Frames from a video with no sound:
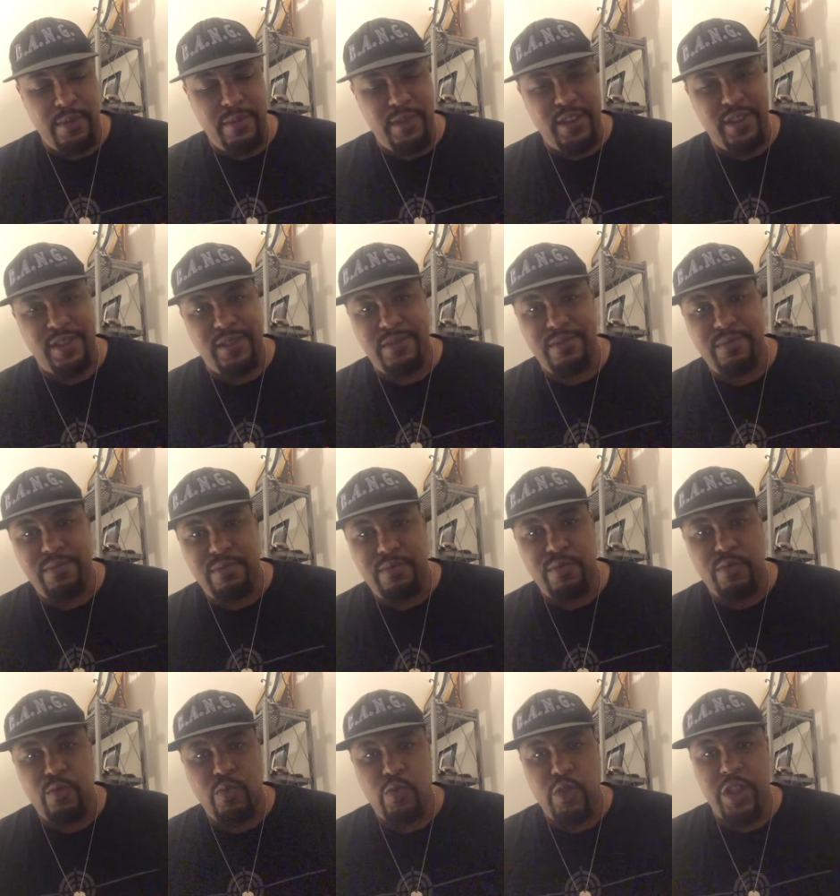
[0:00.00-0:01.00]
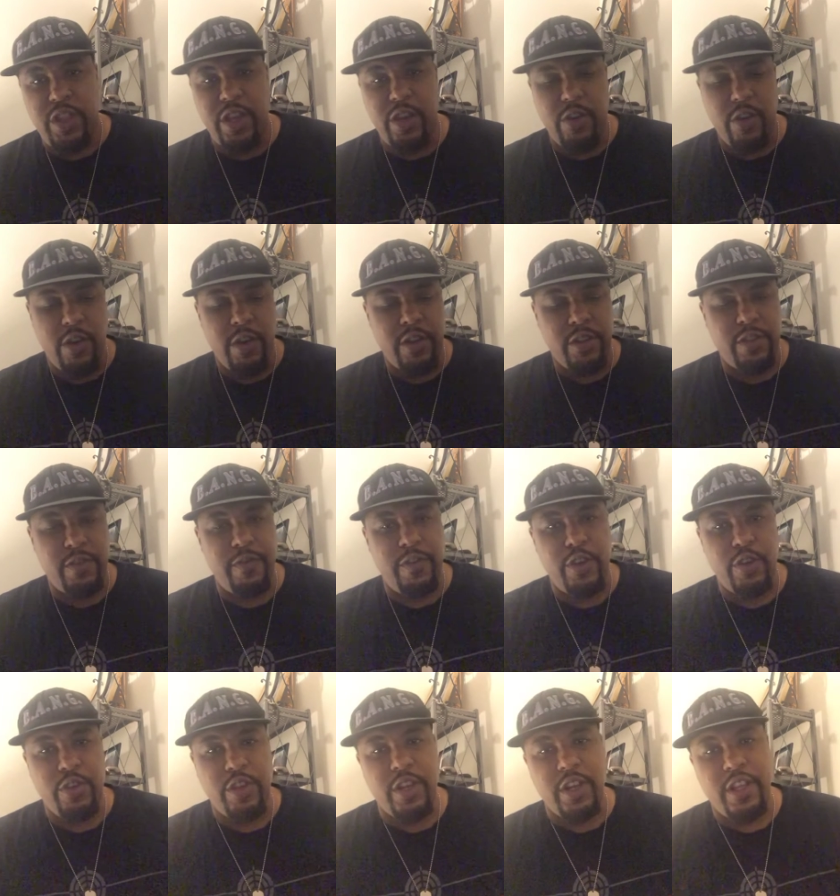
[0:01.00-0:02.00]
Is what they call a
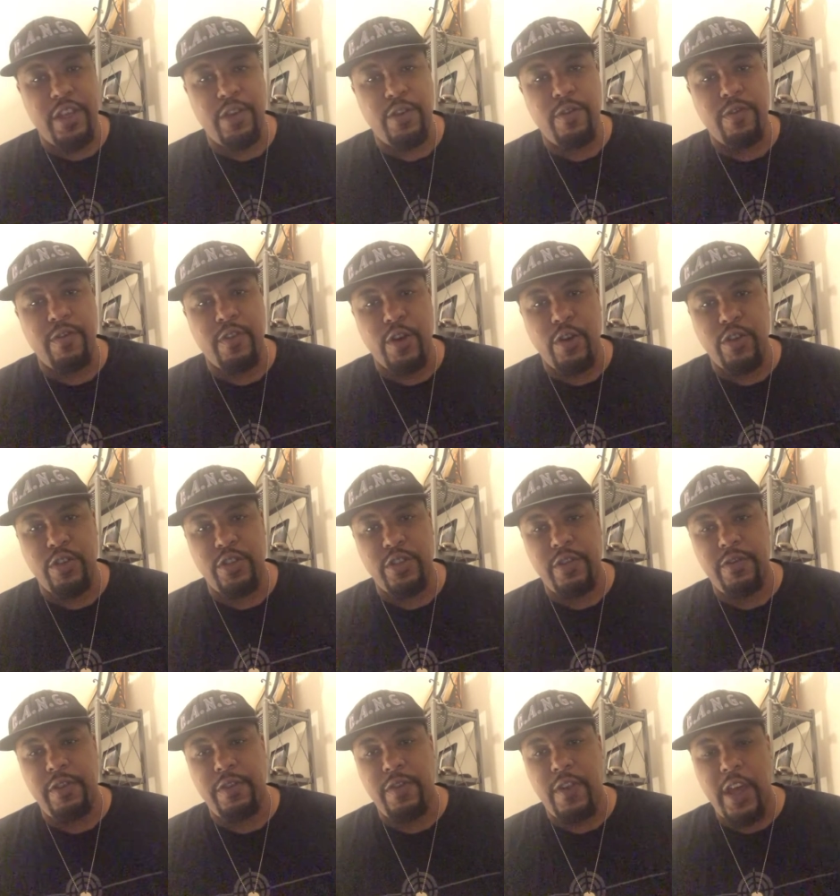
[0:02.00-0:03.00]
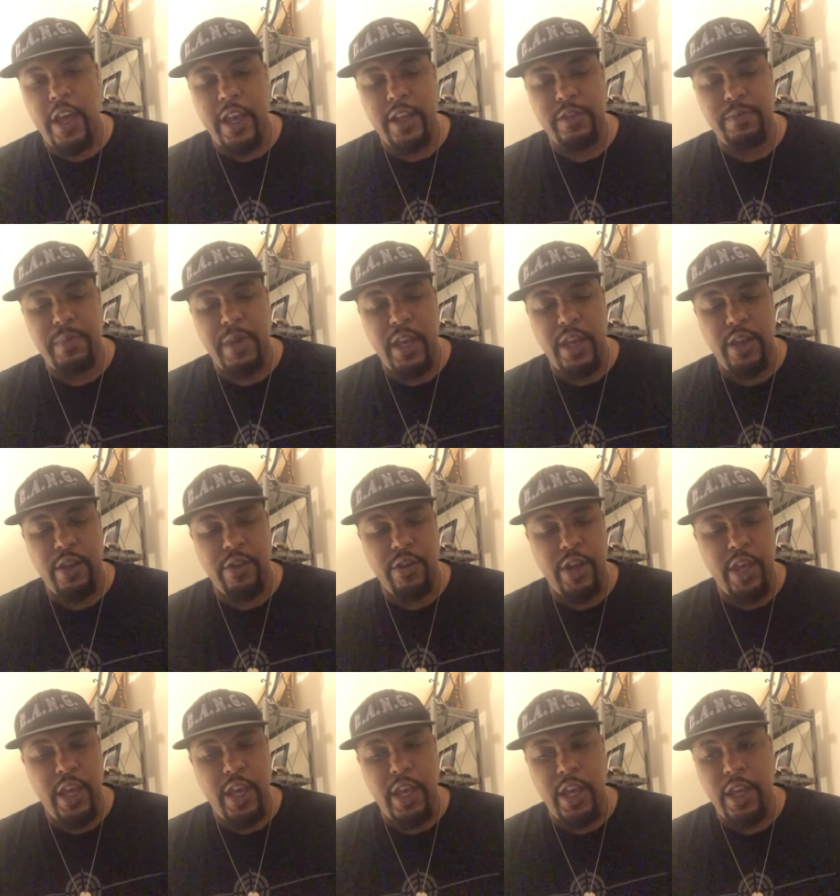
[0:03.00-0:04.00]
civilian legal version of a flashbang
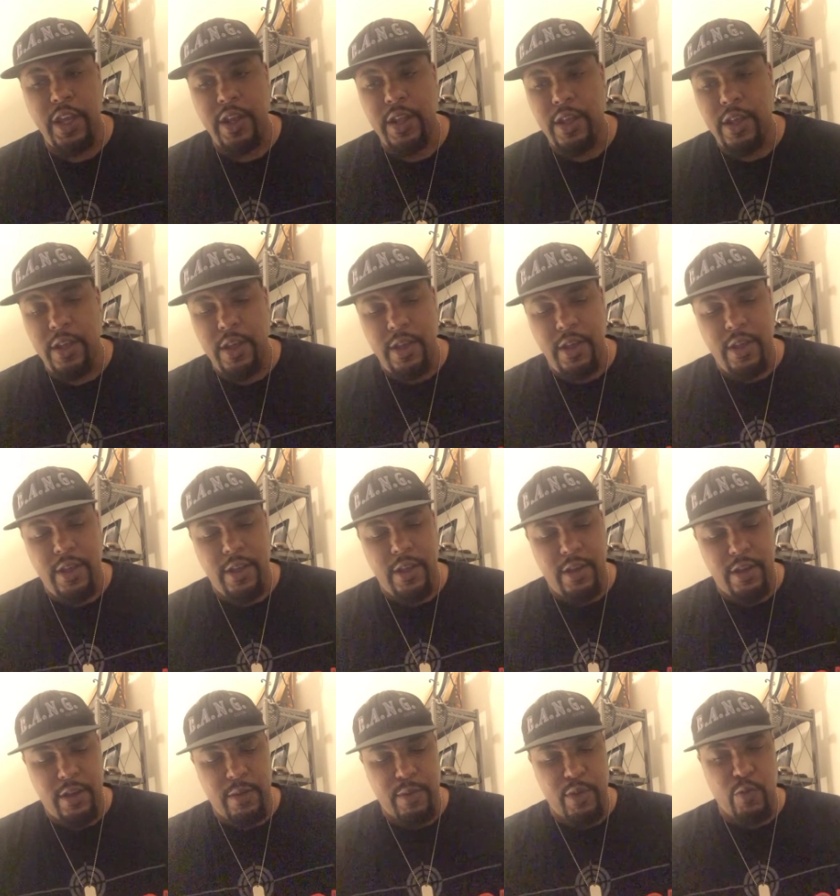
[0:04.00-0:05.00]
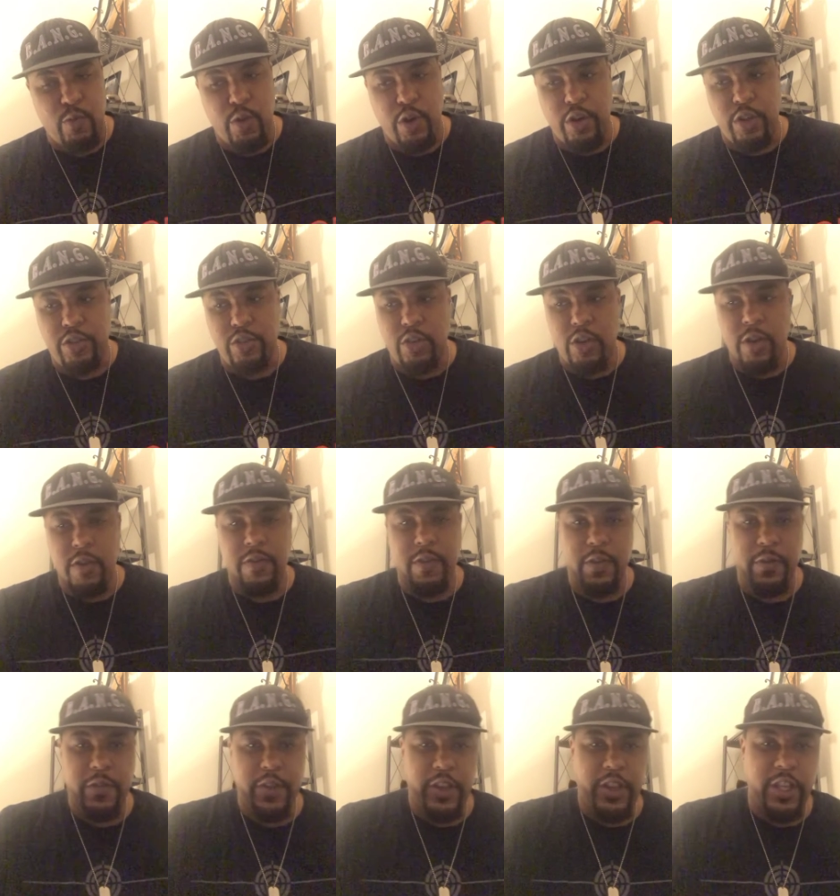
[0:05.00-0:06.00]
grenade. It works off
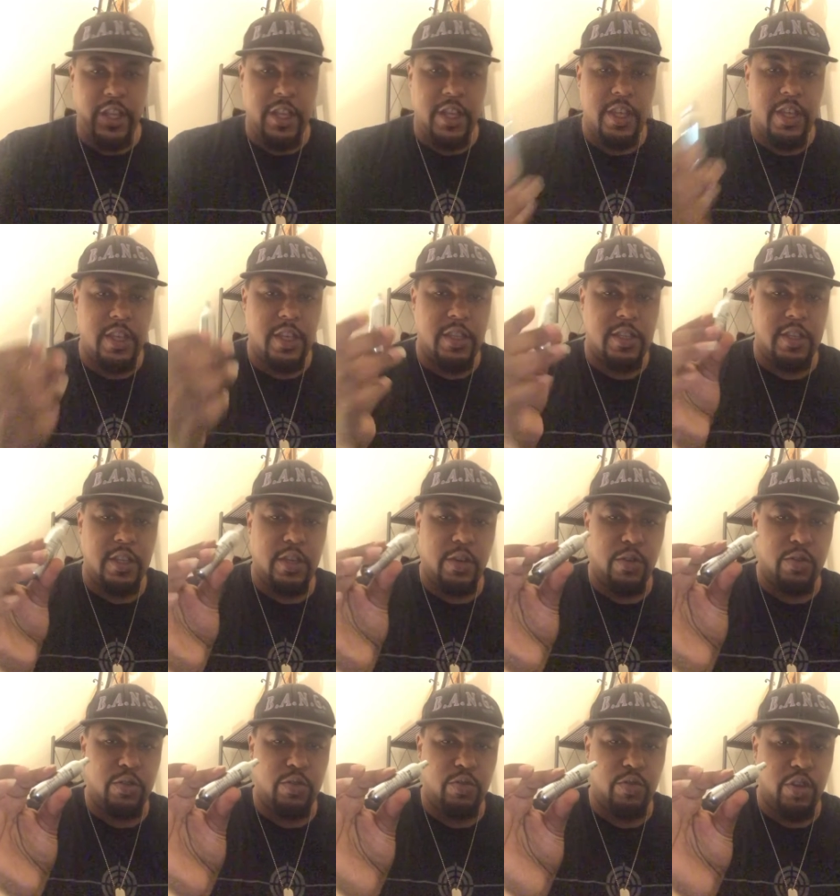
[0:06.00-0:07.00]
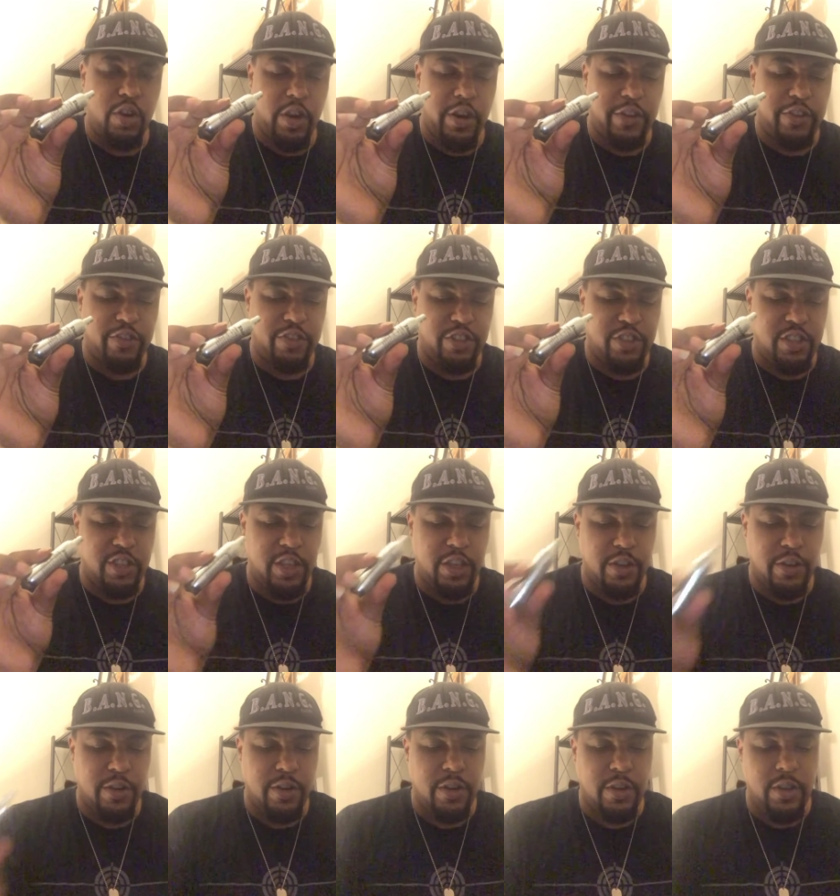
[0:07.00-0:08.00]
of the CO2 cartridges
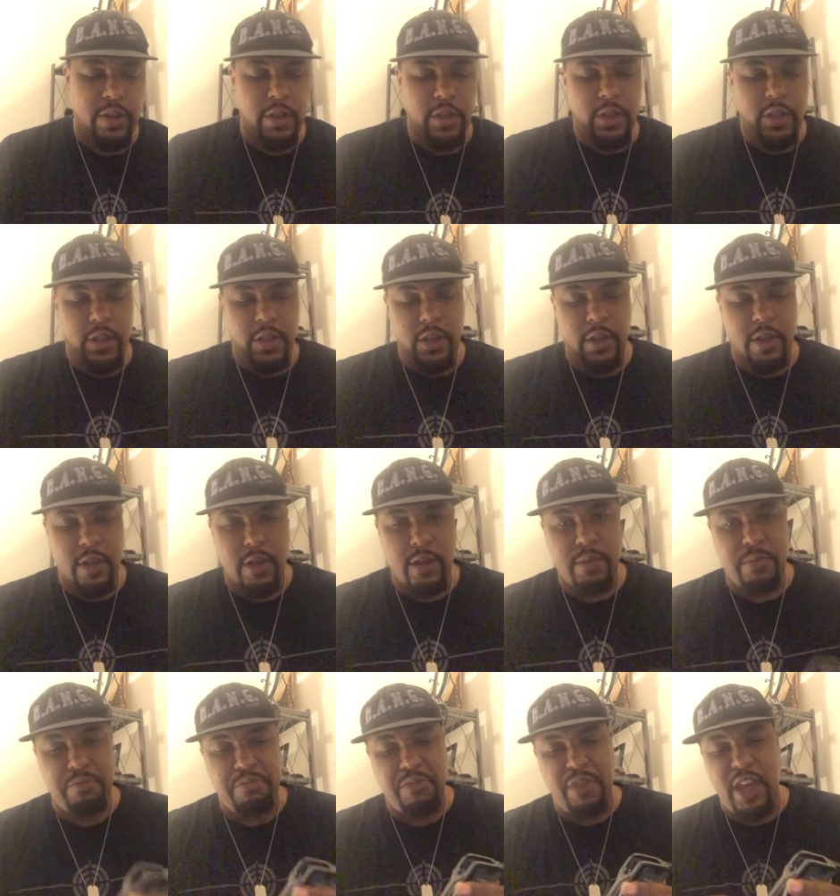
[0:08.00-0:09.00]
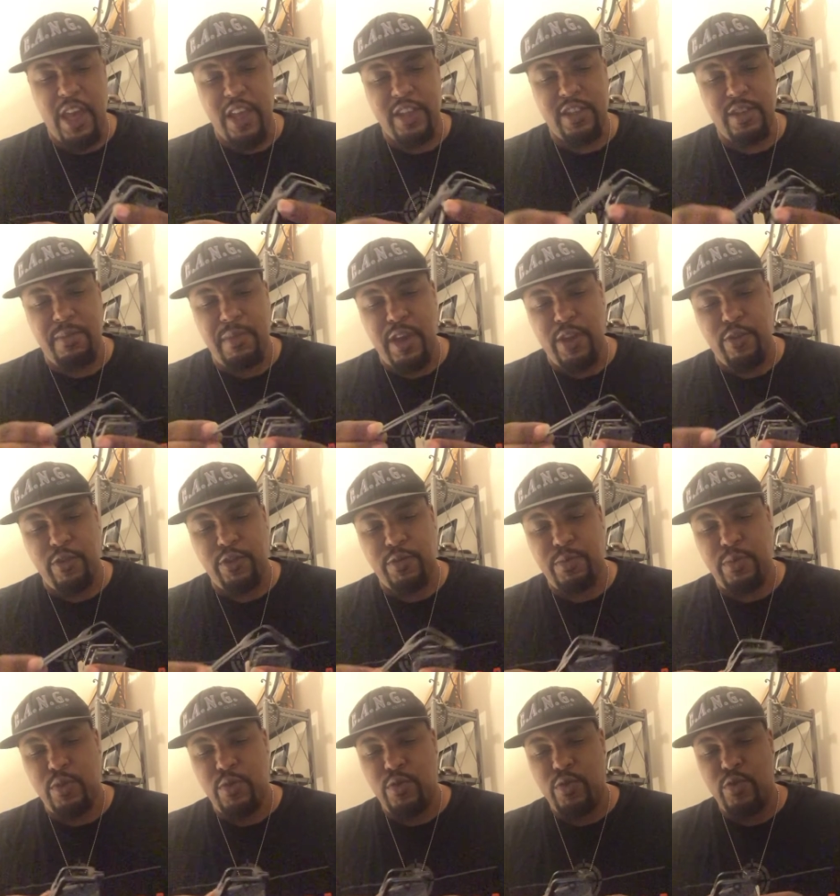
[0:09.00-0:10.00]
here. It has a metal
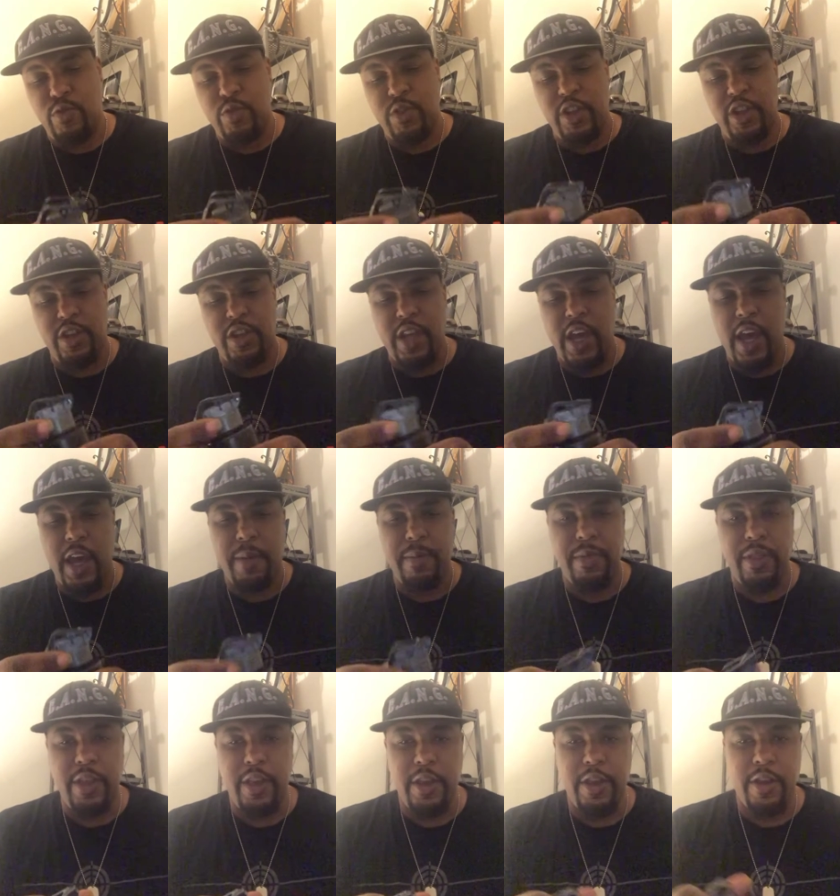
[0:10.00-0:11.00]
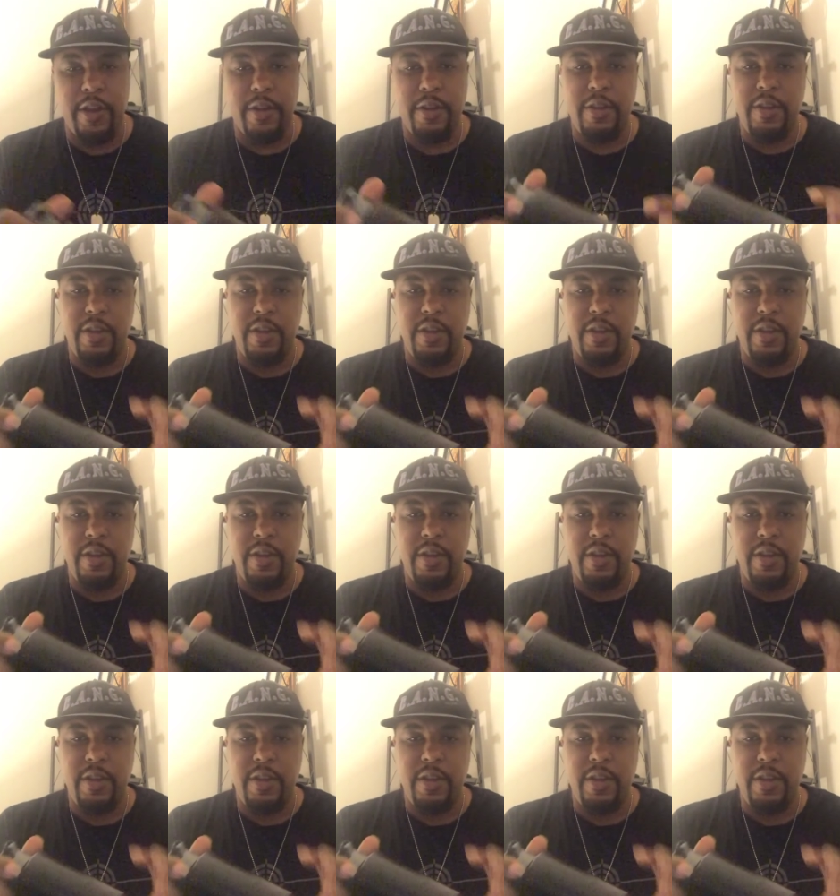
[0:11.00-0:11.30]
spoon and top there,